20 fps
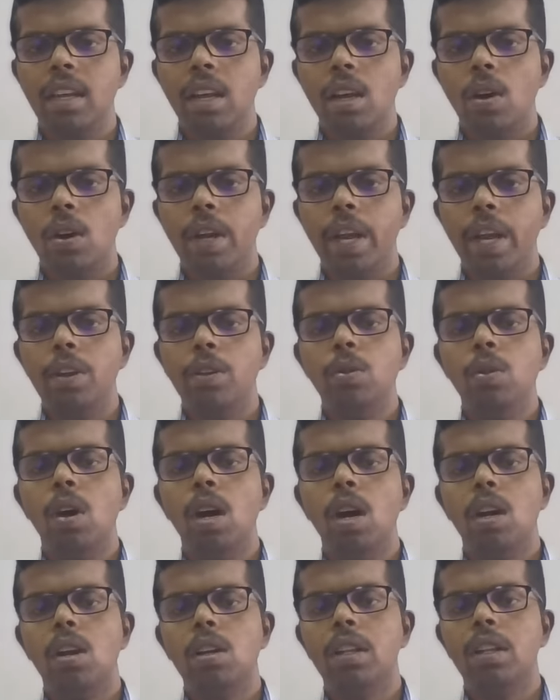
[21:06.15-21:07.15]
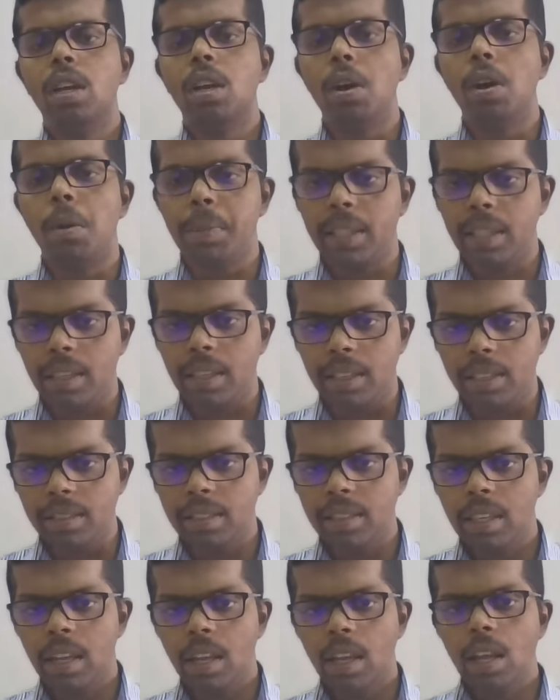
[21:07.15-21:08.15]
Okay, who are all the competitors?
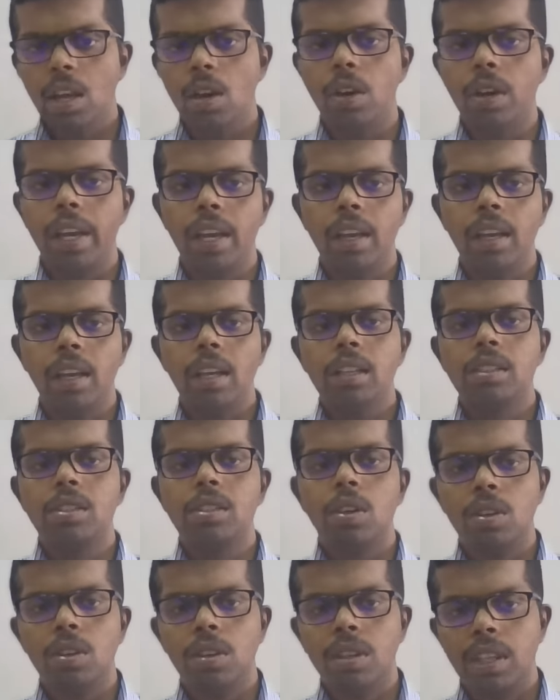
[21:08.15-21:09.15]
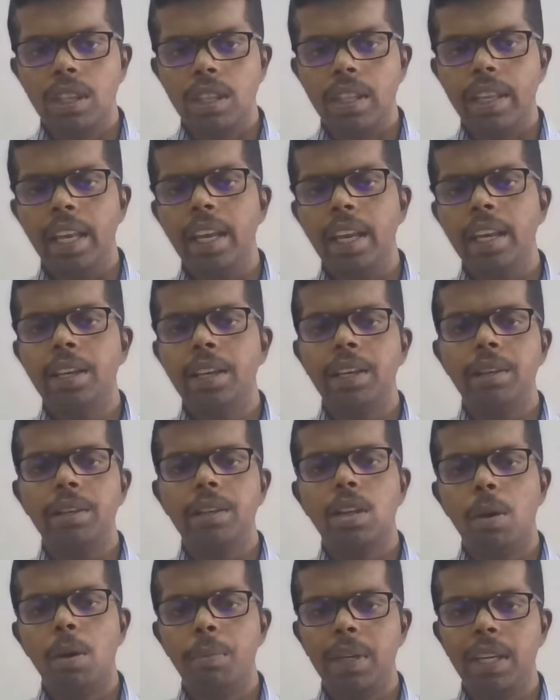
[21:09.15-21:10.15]
Okay, so yeah,
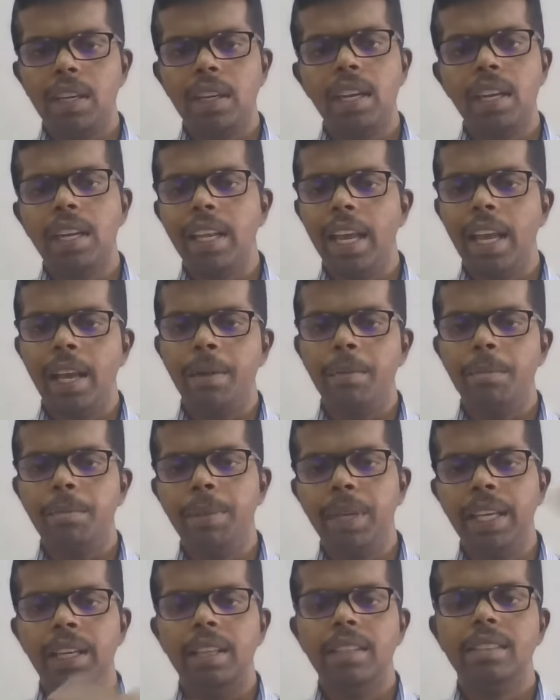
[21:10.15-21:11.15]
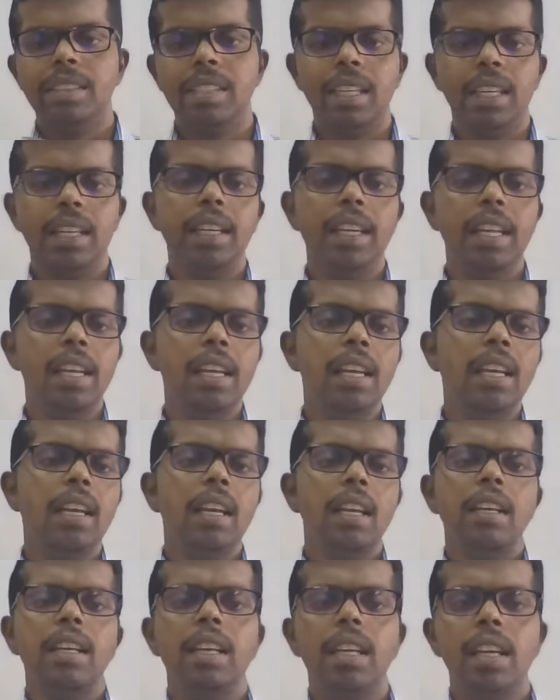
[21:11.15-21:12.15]
competitor A, B, C, D,
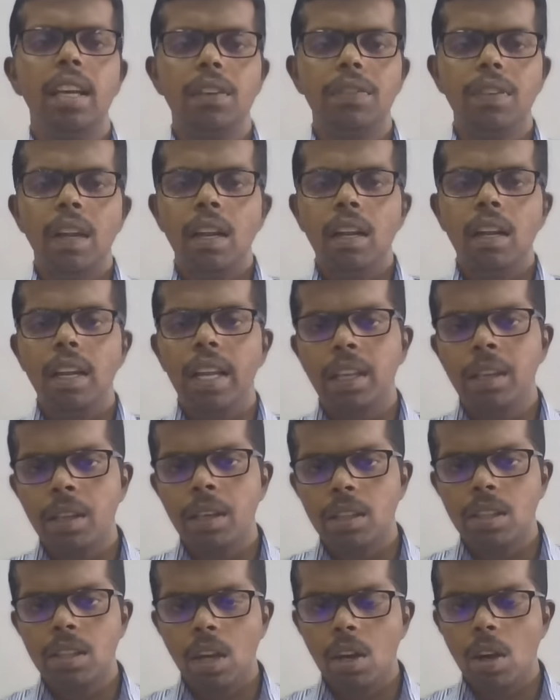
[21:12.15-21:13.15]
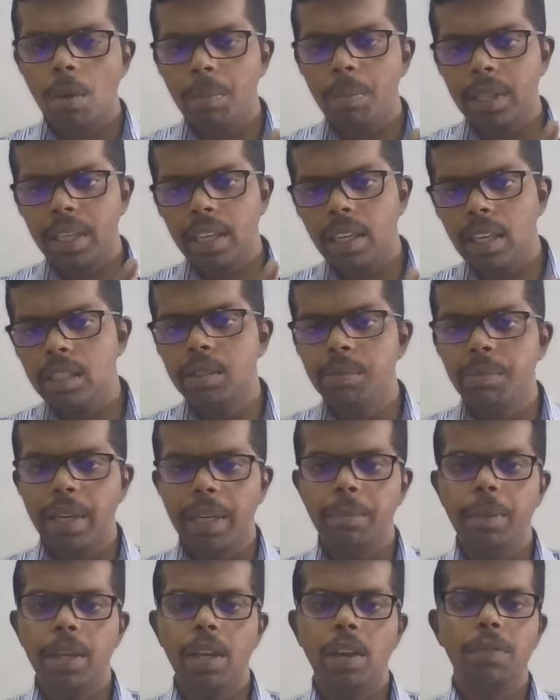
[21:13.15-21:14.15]
E, F. Like the competitors might
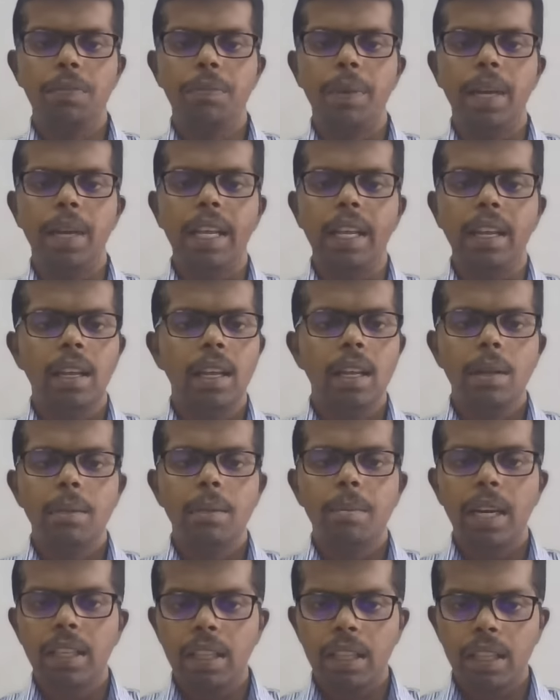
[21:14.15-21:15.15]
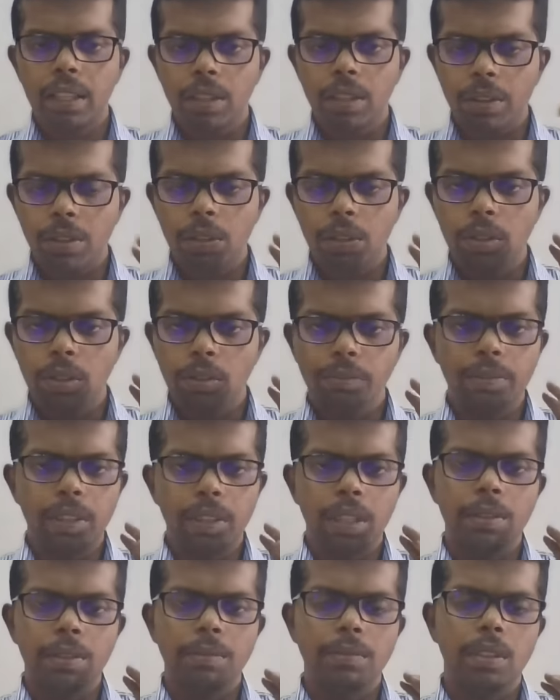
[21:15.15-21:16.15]
be of many, but you
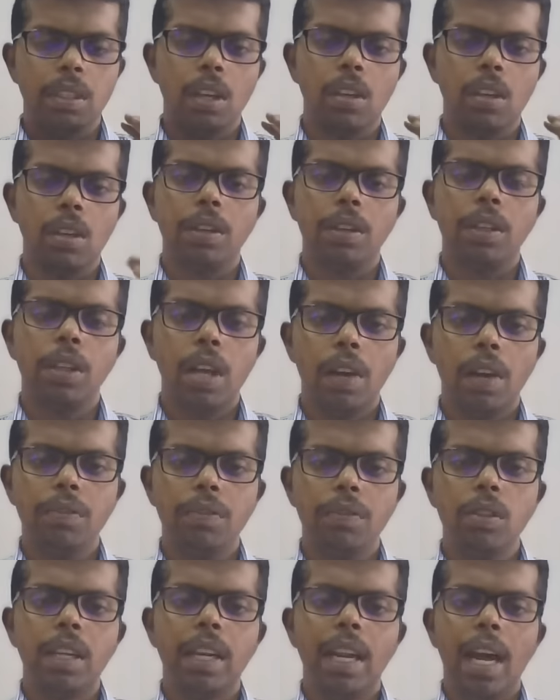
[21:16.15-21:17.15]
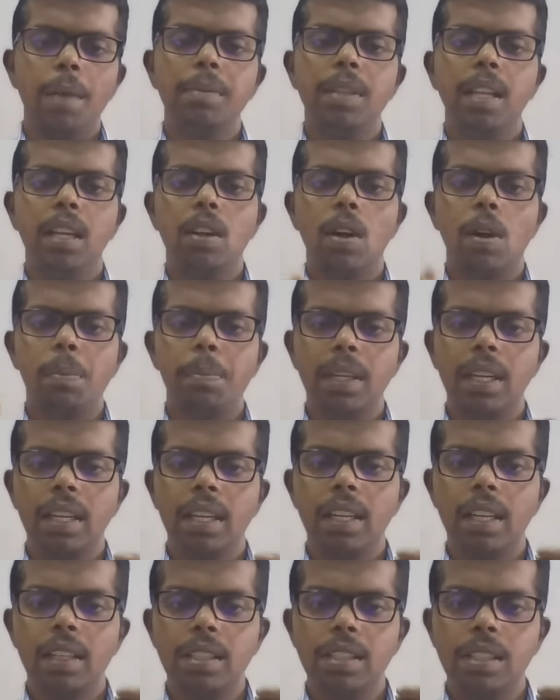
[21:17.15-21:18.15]
have to grab the
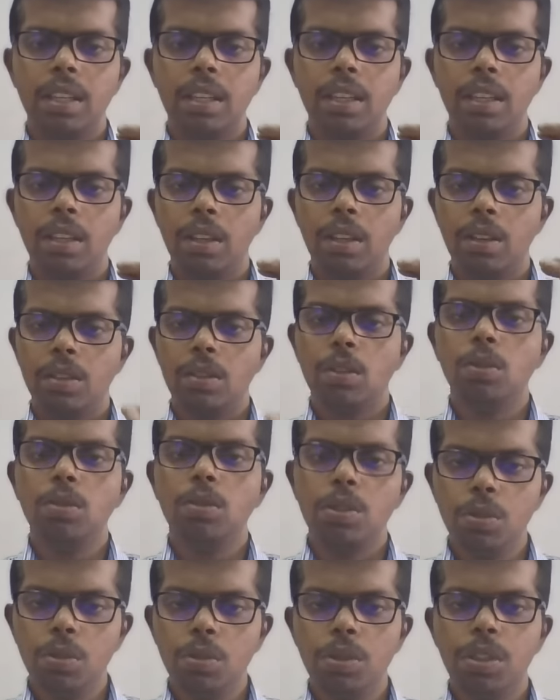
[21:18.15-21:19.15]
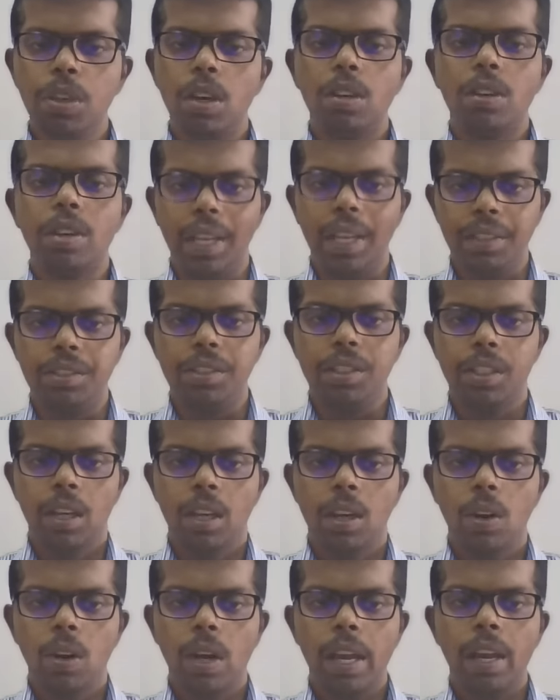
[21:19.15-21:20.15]
competitors to choose your range.
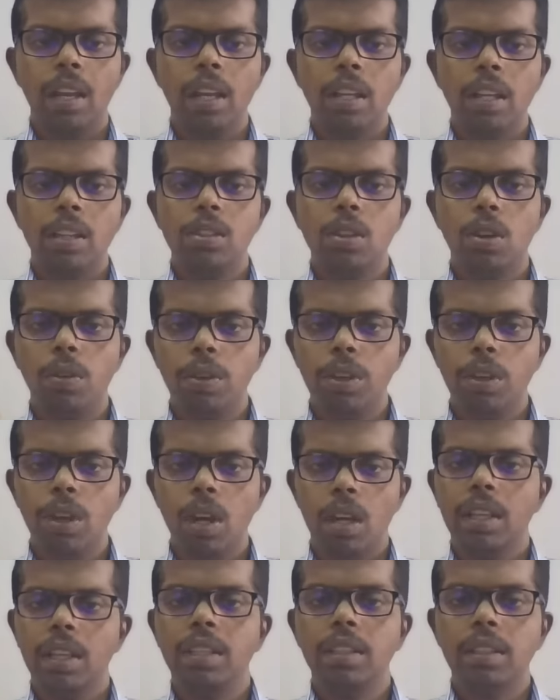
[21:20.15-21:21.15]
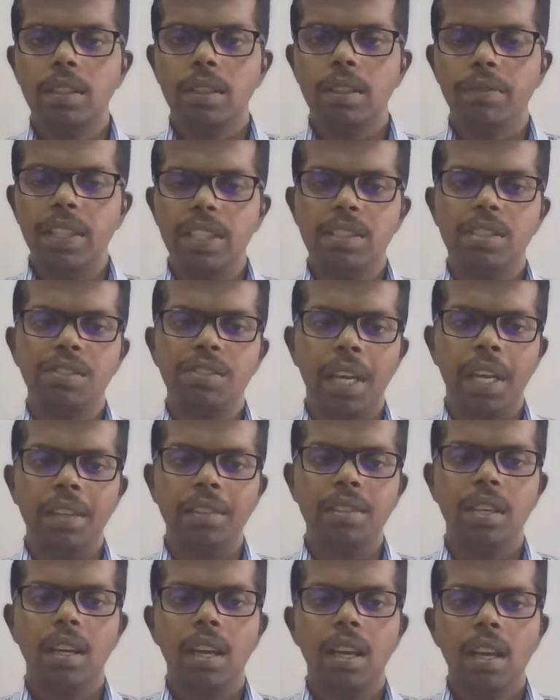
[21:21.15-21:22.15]
Okay, so you are in which
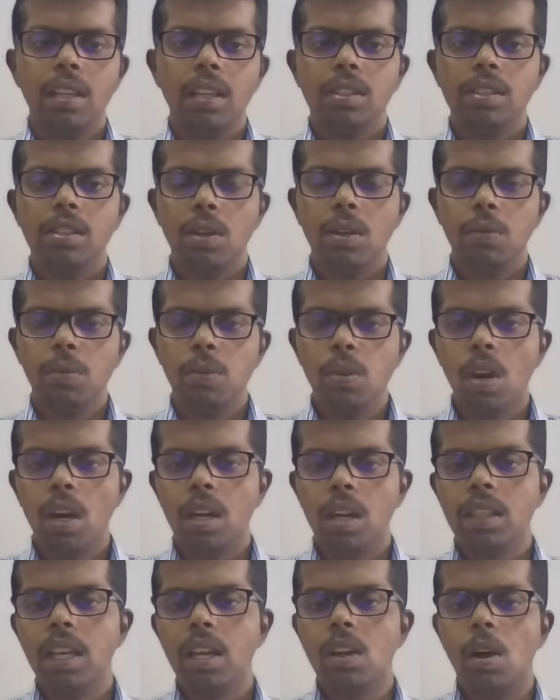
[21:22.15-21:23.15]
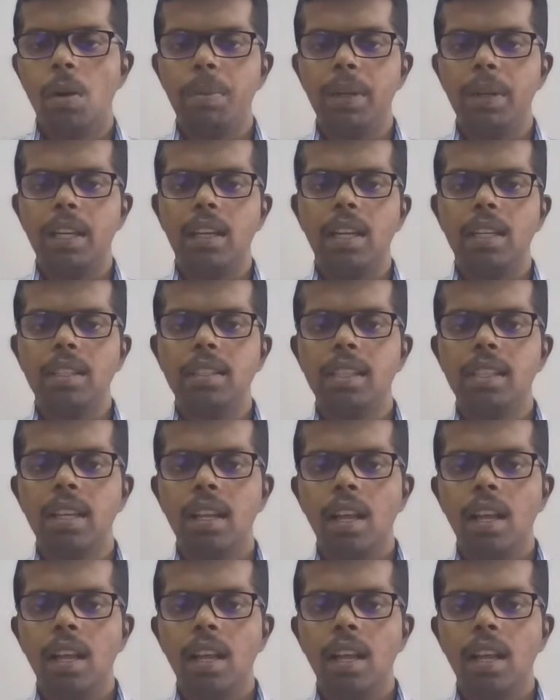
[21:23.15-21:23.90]
range? So who are the competitors?